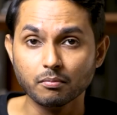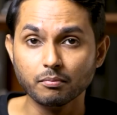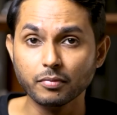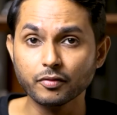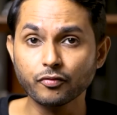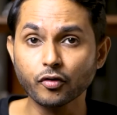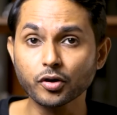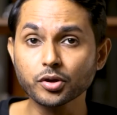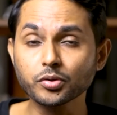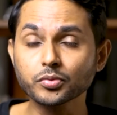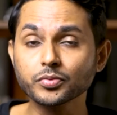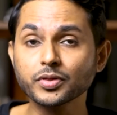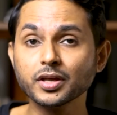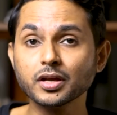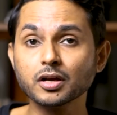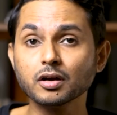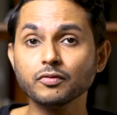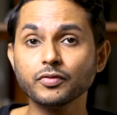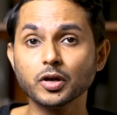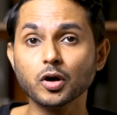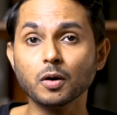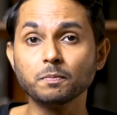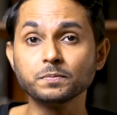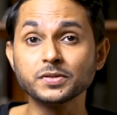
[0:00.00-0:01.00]
Before you think
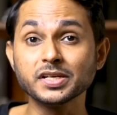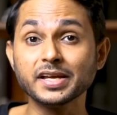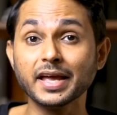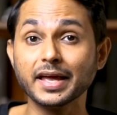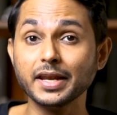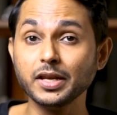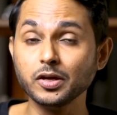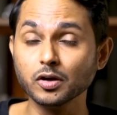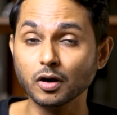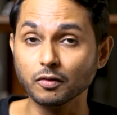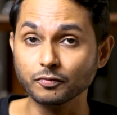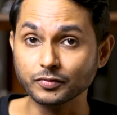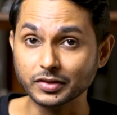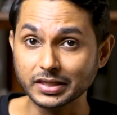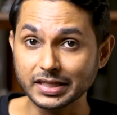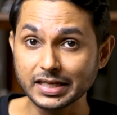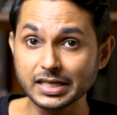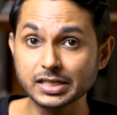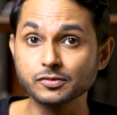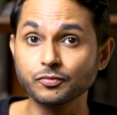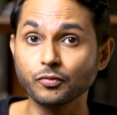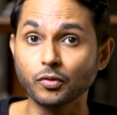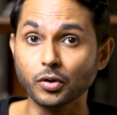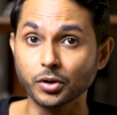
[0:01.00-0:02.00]
of adopting any of
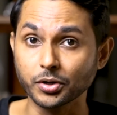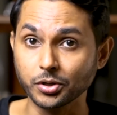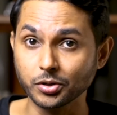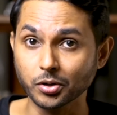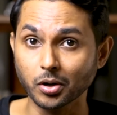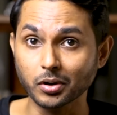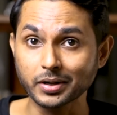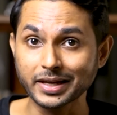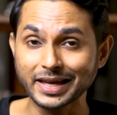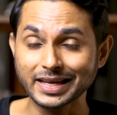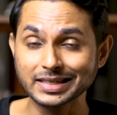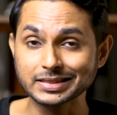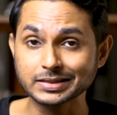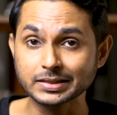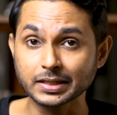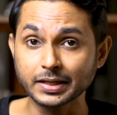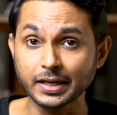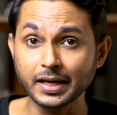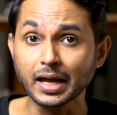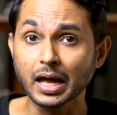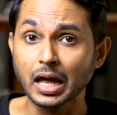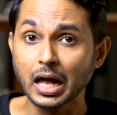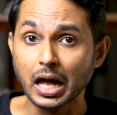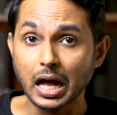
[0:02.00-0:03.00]
these for your case
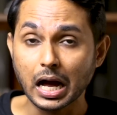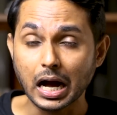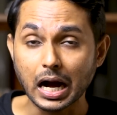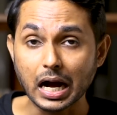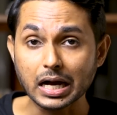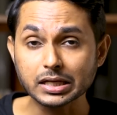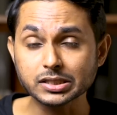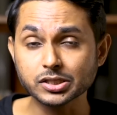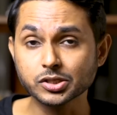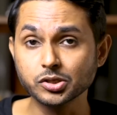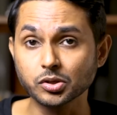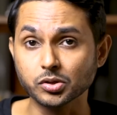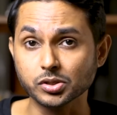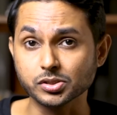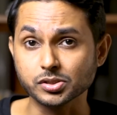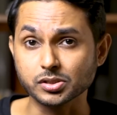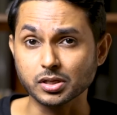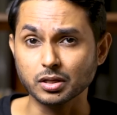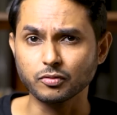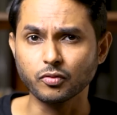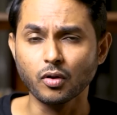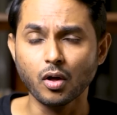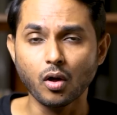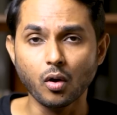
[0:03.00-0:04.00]
study, ask
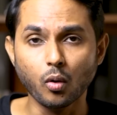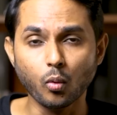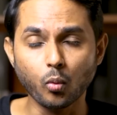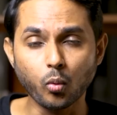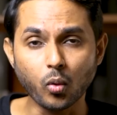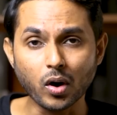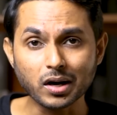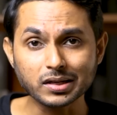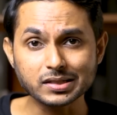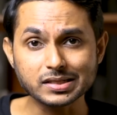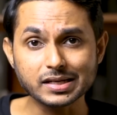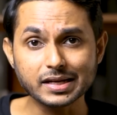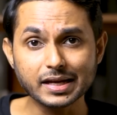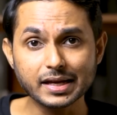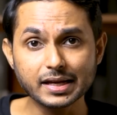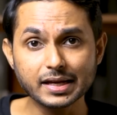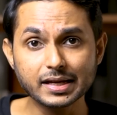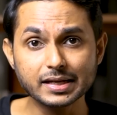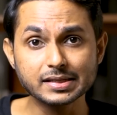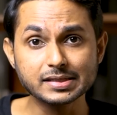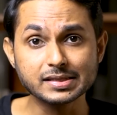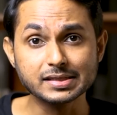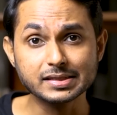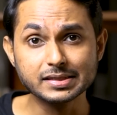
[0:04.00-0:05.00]
yourself what
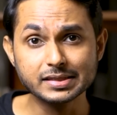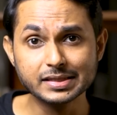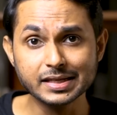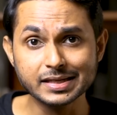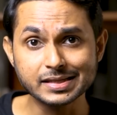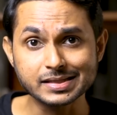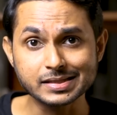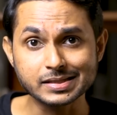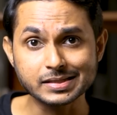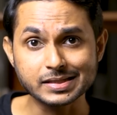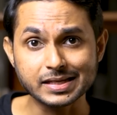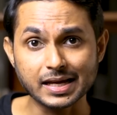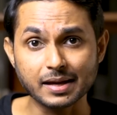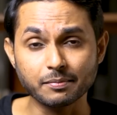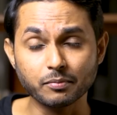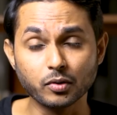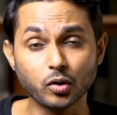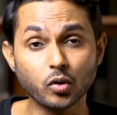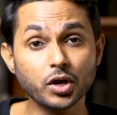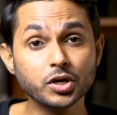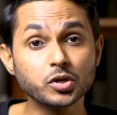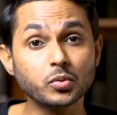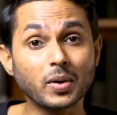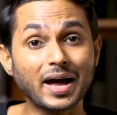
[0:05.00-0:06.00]
is this step
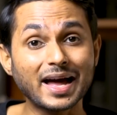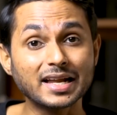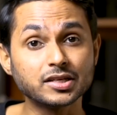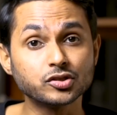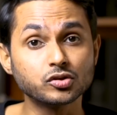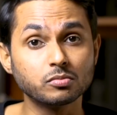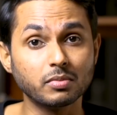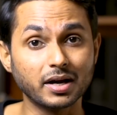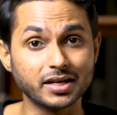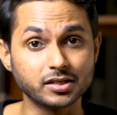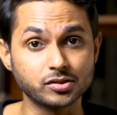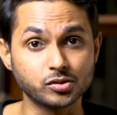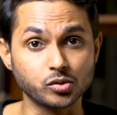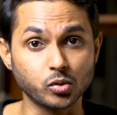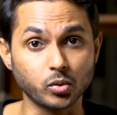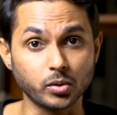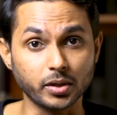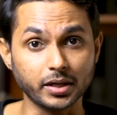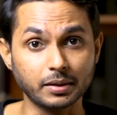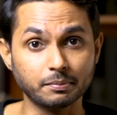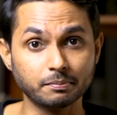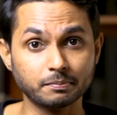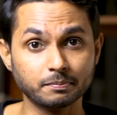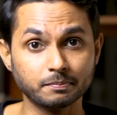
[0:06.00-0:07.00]
going to add to my
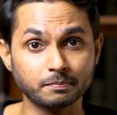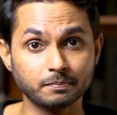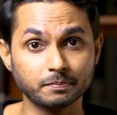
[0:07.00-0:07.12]
story?